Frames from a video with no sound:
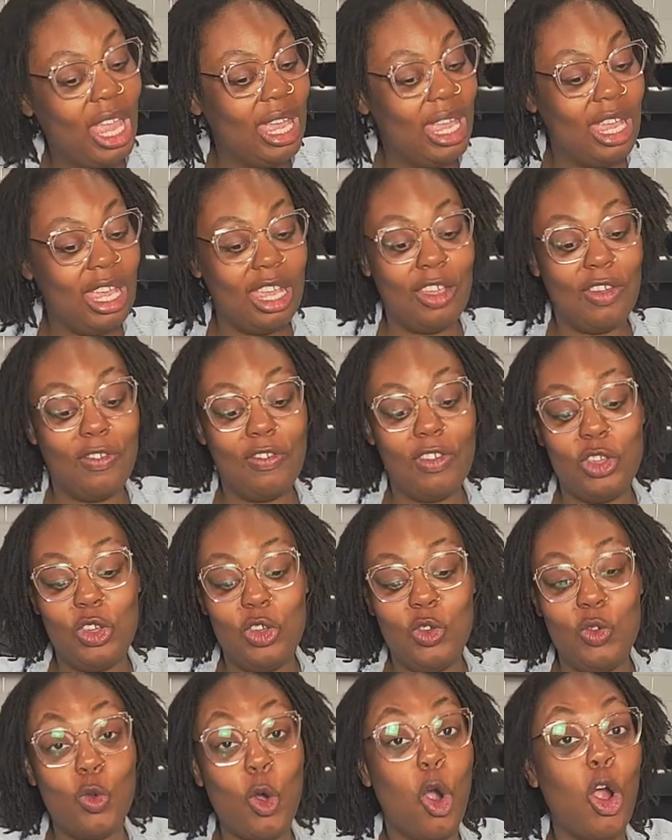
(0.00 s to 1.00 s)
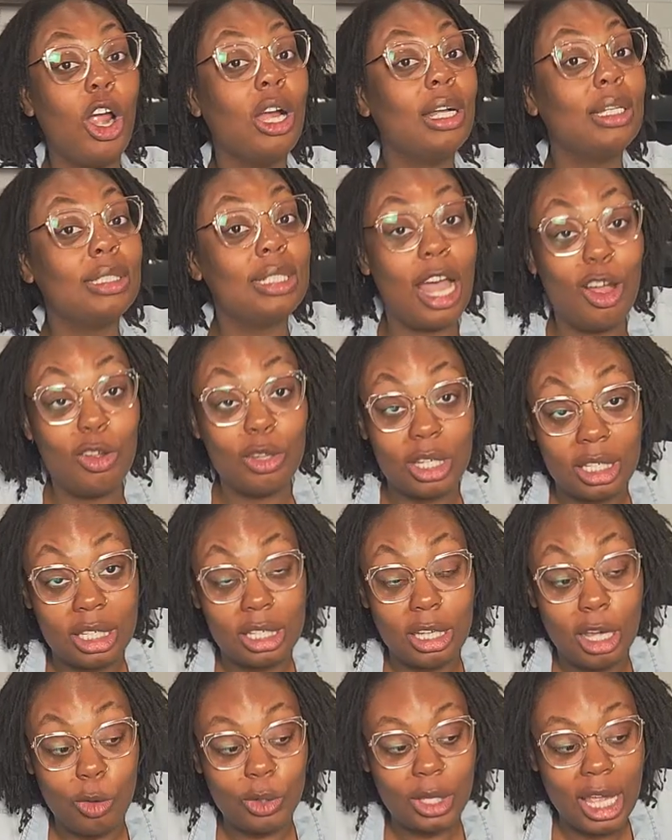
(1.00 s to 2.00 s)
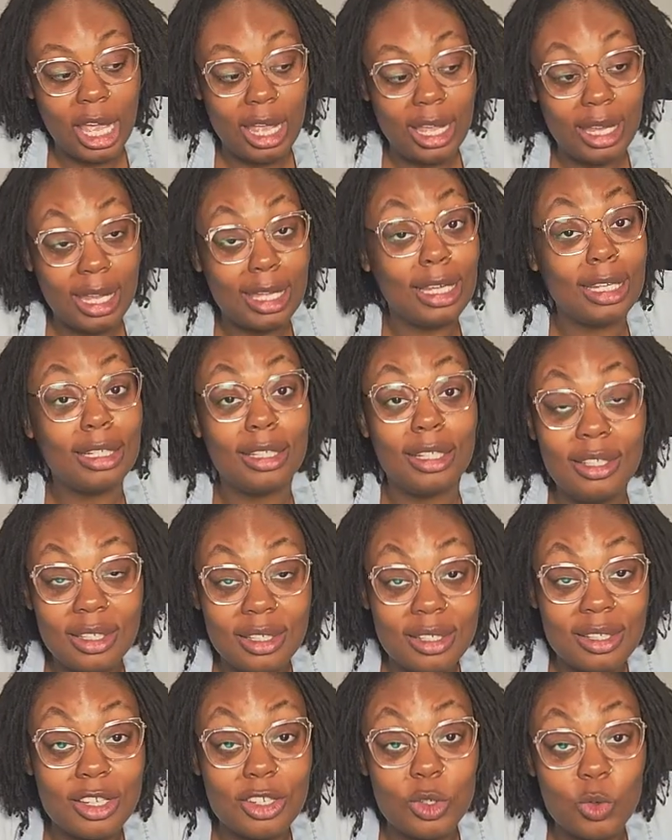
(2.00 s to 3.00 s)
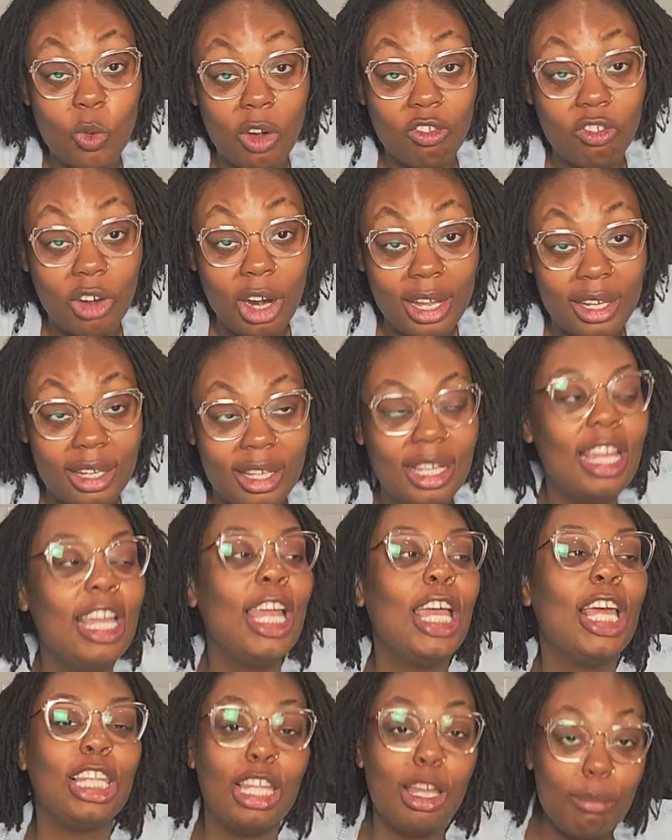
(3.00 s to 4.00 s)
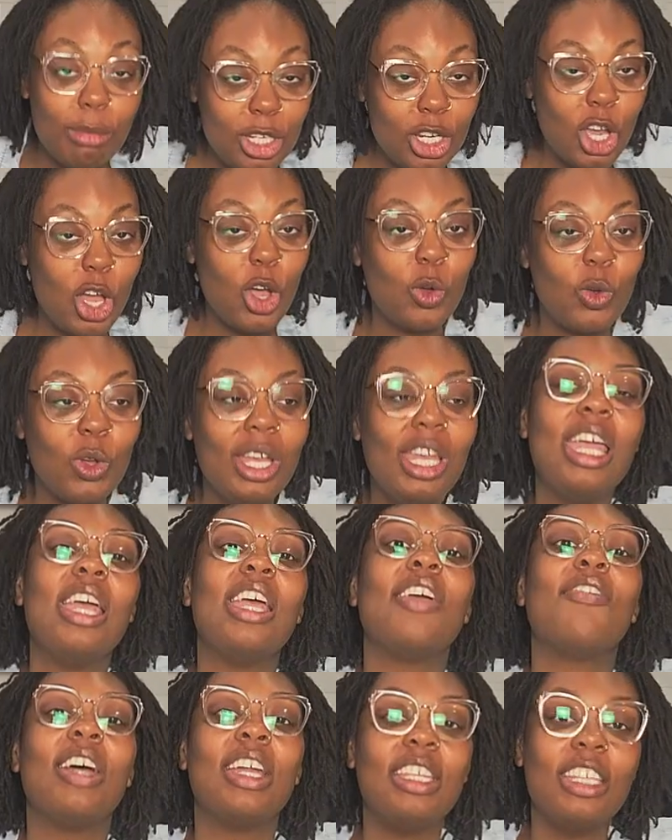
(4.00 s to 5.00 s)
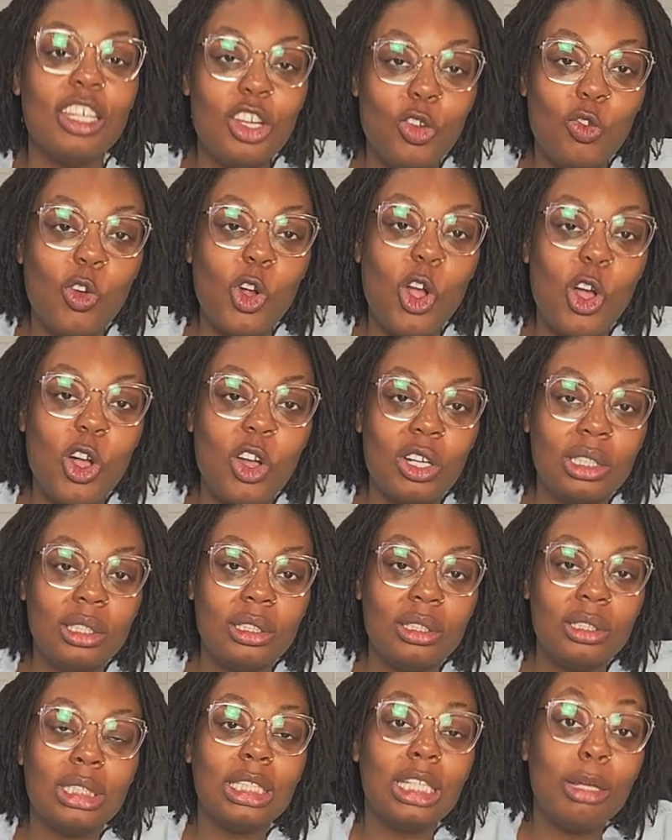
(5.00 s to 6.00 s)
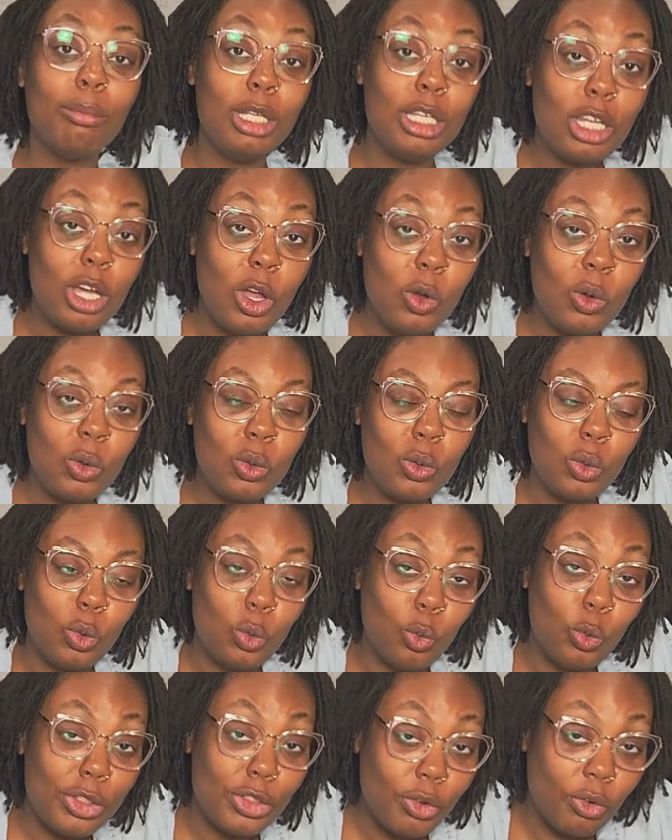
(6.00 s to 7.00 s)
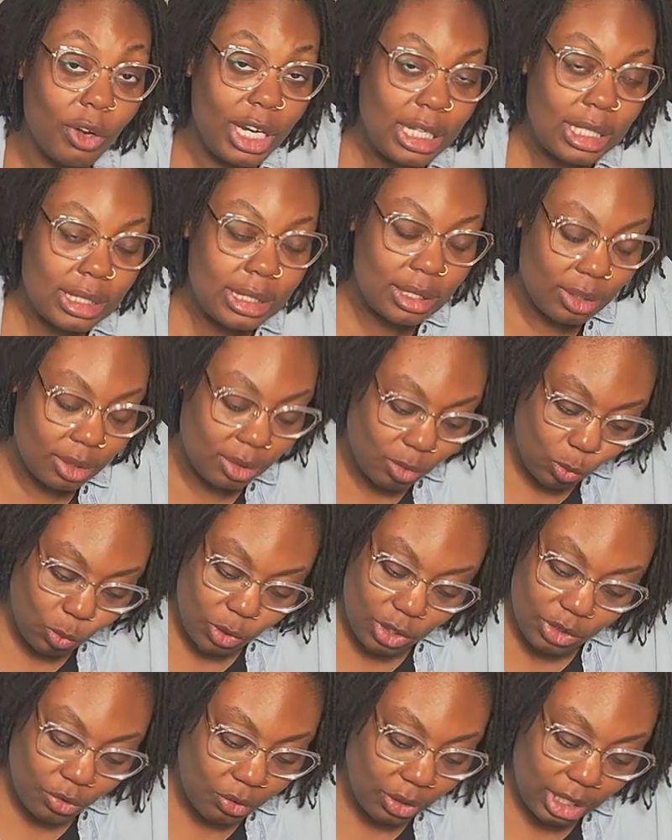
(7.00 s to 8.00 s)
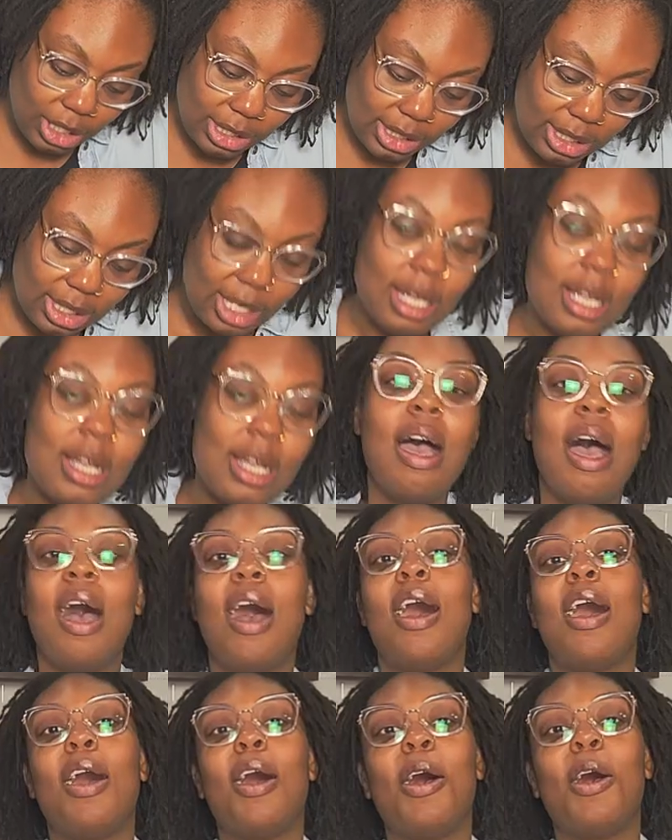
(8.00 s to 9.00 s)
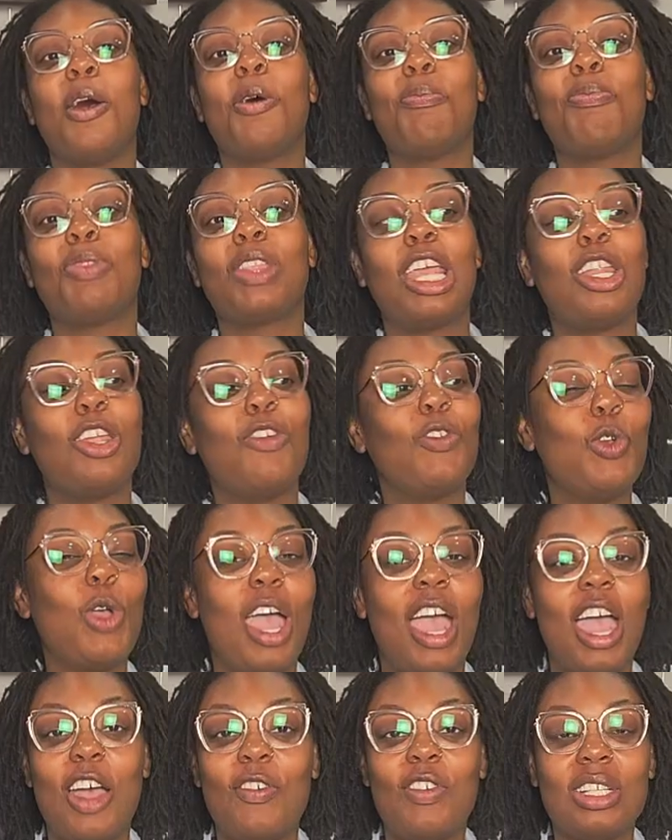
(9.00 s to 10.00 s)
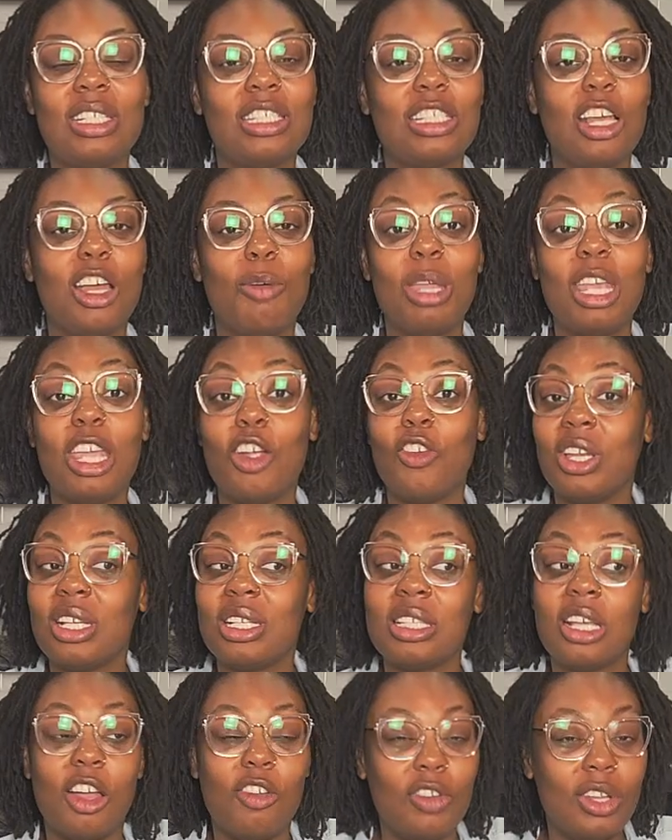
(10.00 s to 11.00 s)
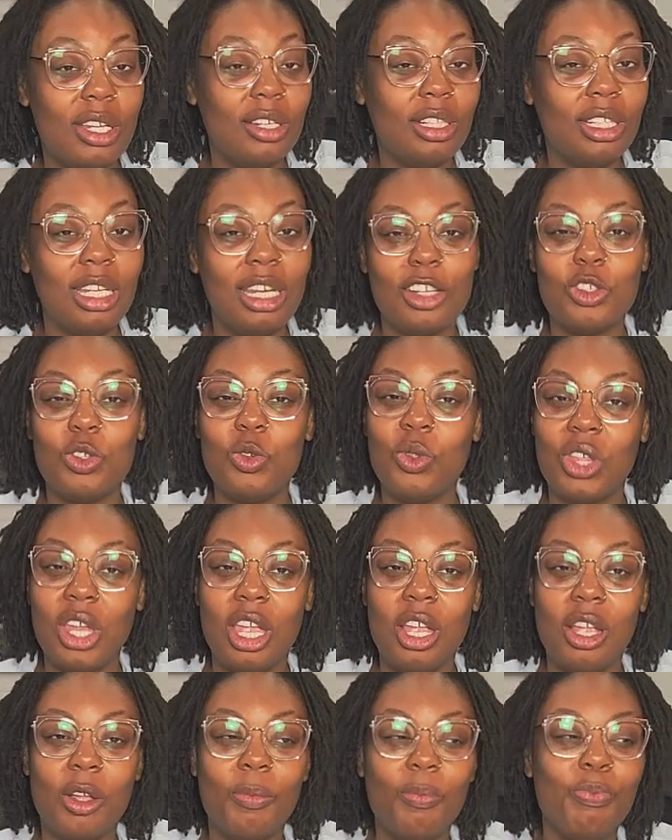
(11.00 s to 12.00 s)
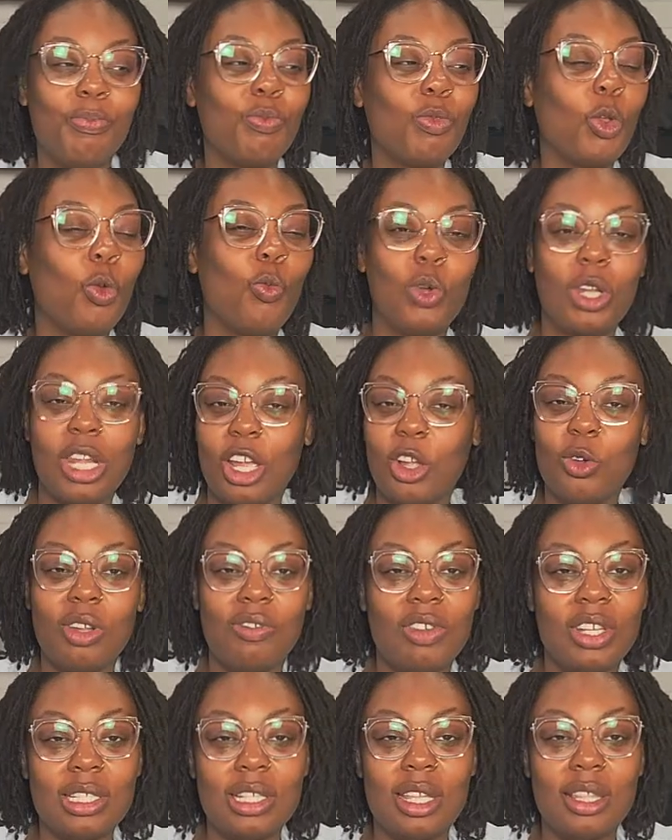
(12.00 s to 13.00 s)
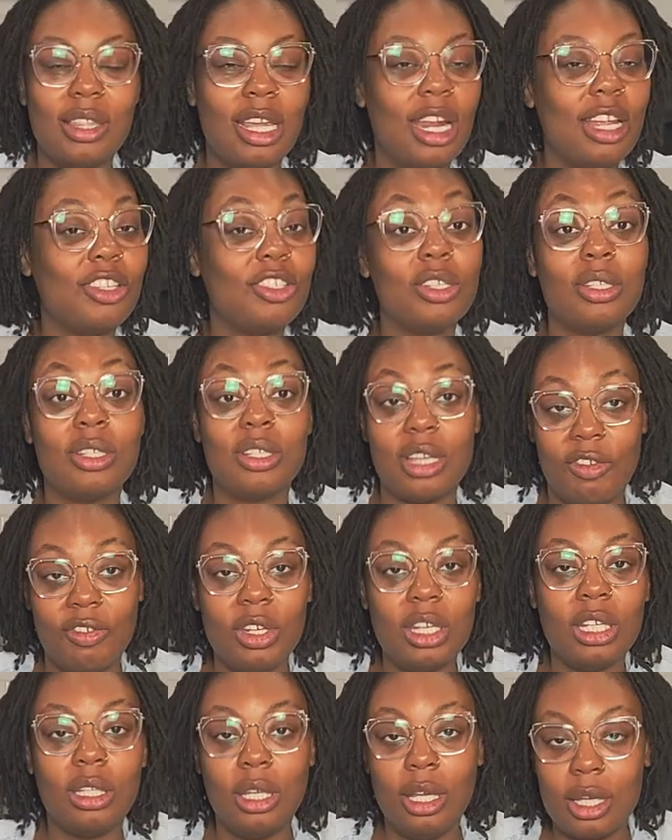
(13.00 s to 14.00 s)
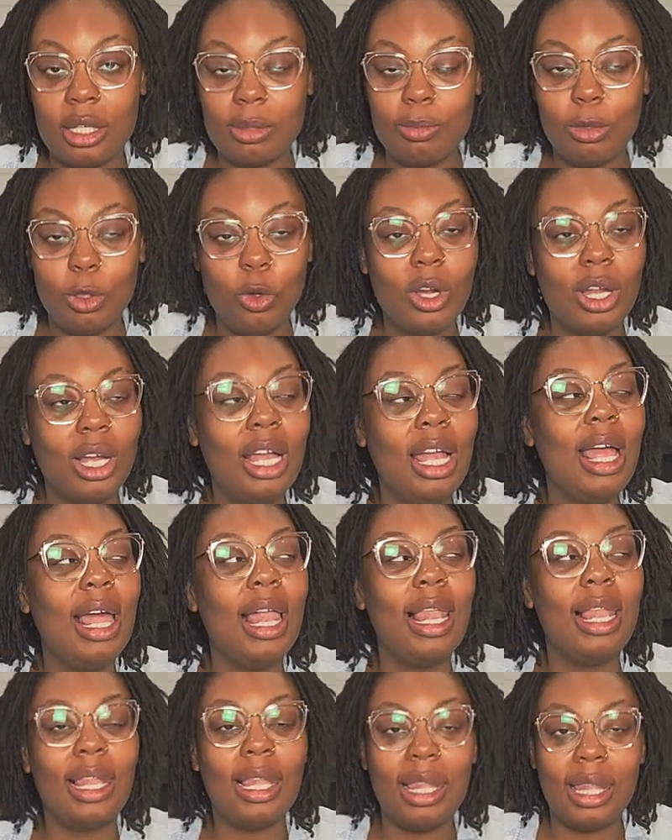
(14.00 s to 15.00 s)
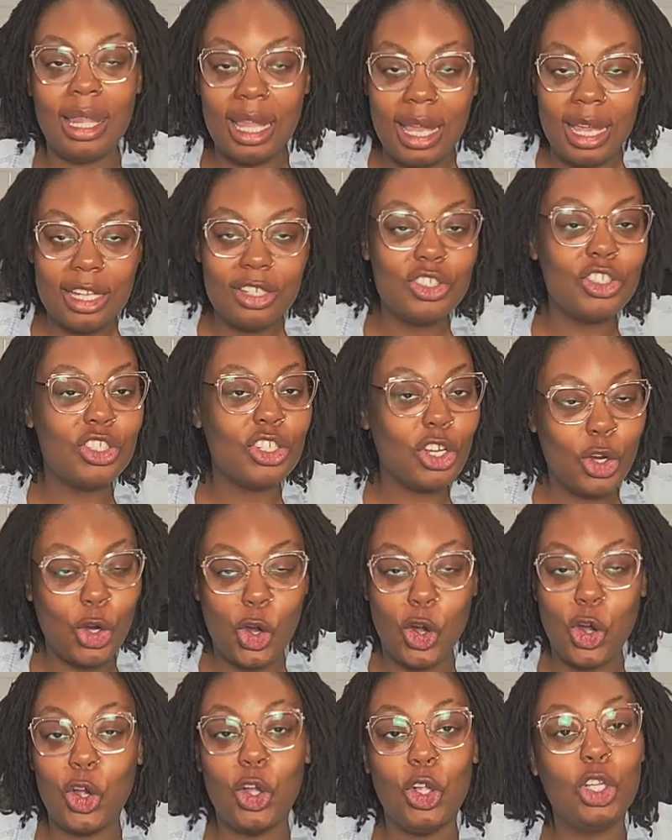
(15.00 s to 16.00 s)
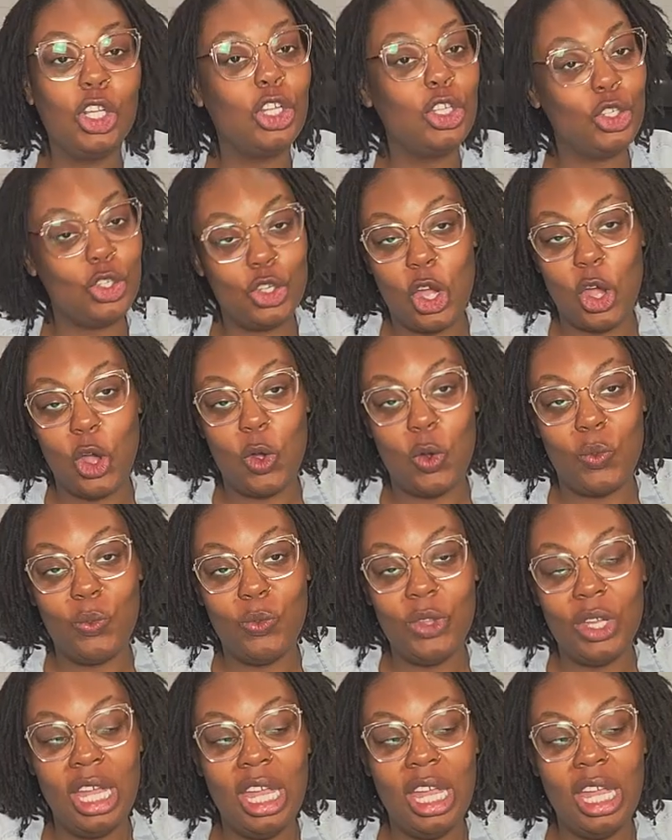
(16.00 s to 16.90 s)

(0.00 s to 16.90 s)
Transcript: If you are Italian, okay, and I did this dish right, let me know. If I did it wrong, let me know with grace. It's grace. And if you have some areas of Italy that you think when I go to visit that I should definitely explore, let your girl know.